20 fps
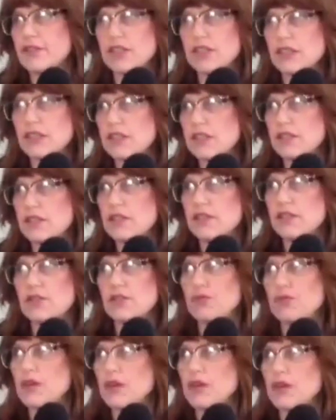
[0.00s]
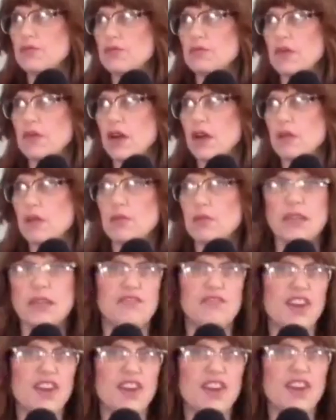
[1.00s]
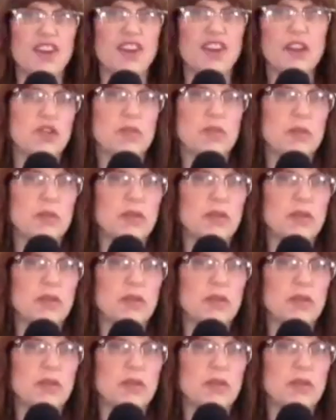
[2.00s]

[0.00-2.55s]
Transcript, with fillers: didn't, you uh, uh, made fun of me or made me